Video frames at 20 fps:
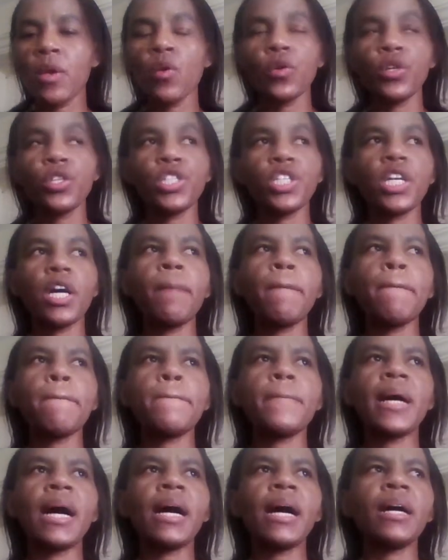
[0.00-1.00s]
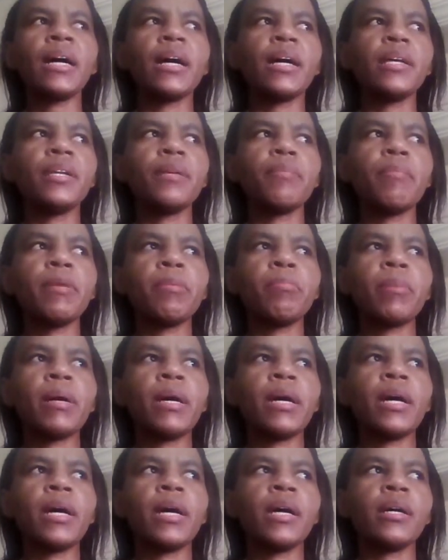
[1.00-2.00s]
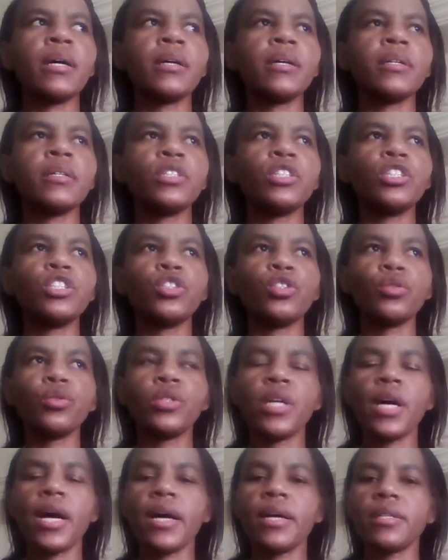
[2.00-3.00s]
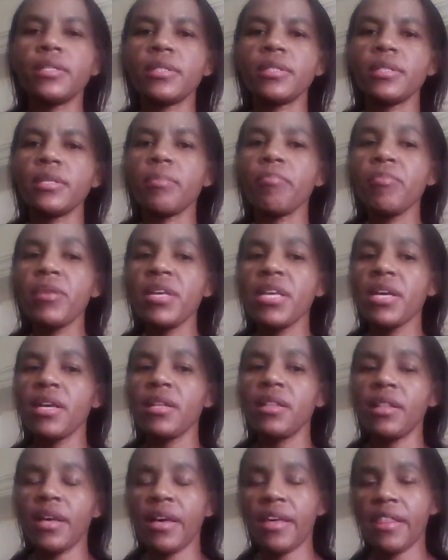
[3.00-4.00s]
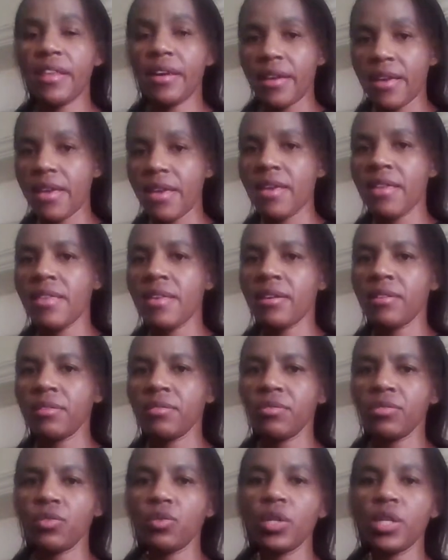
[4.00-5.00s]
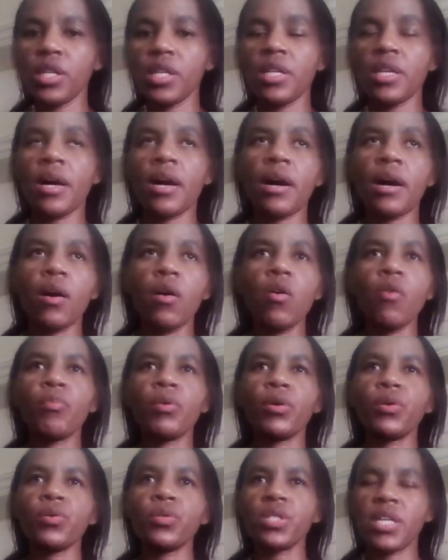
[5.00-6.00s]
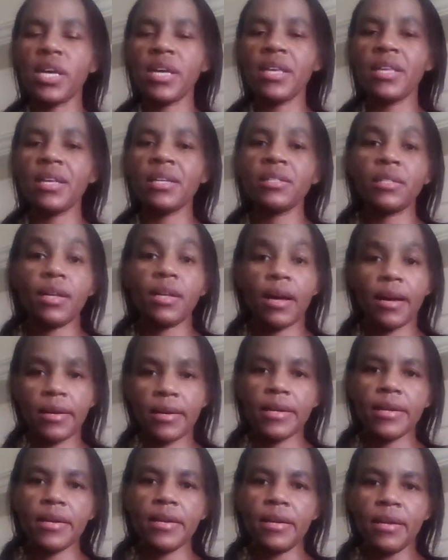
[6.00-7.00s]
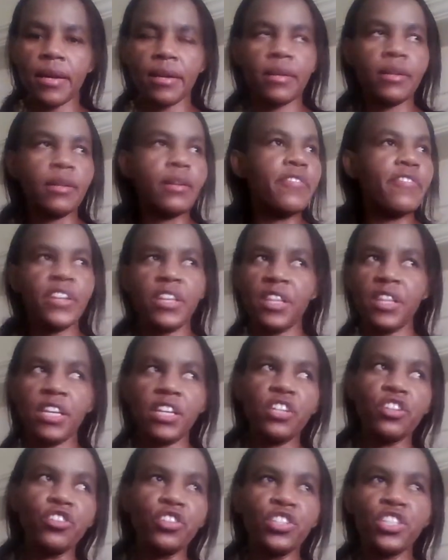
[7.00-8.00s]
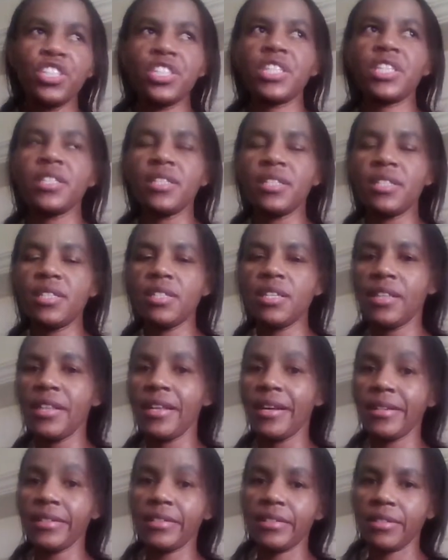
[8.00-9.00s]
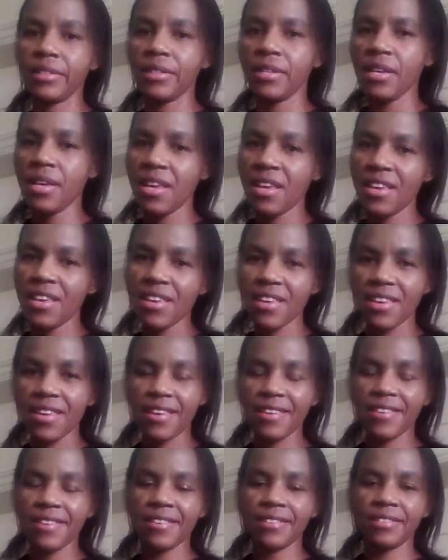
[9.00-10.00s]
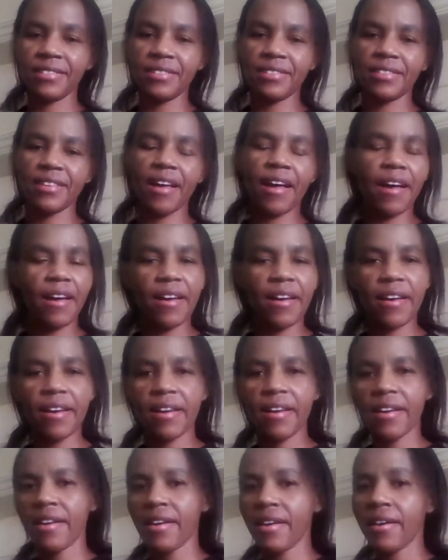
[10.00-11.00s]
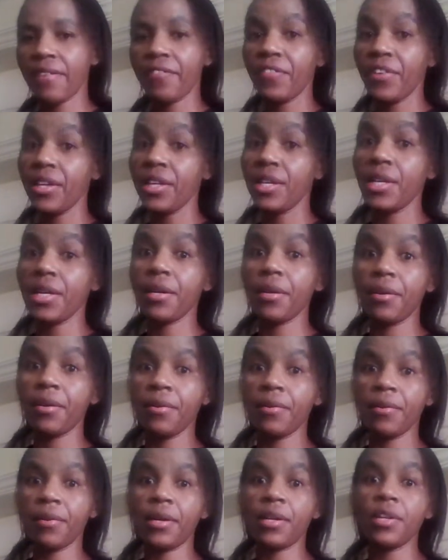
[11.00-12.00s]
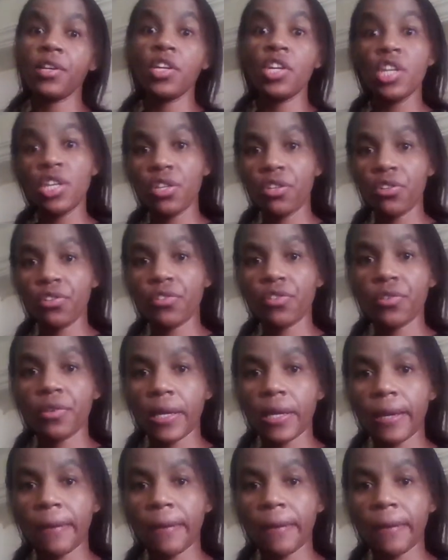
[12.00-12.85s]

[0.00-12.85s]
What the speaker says: When she come back, I remember she told us, me and the other Kenyan, to clean her home because Kenyans are clean, and even the Indonesians say that Kenyans are very clean and neat.